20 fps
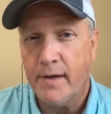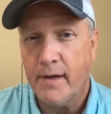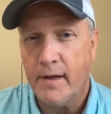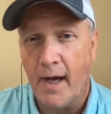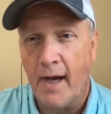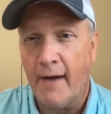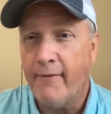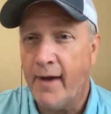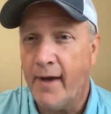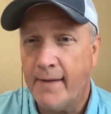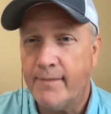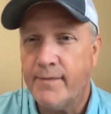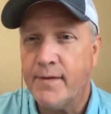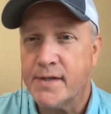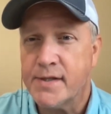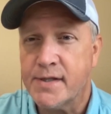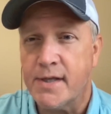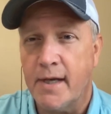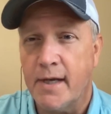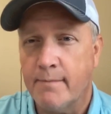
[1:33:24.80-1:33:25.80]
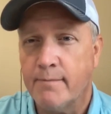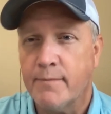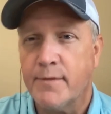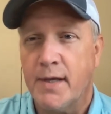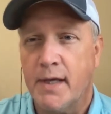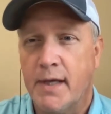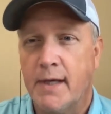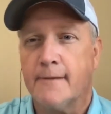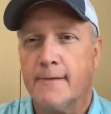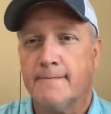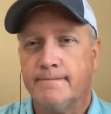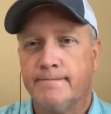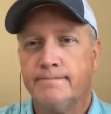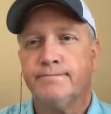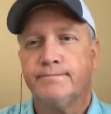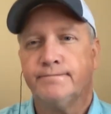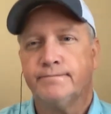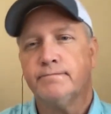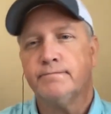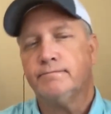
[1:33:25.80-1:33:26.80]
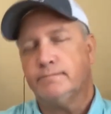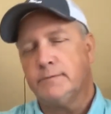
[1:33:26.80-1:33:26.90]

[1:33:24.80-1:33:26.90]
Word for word: it fine. I'm here today, thing. but it's like, I,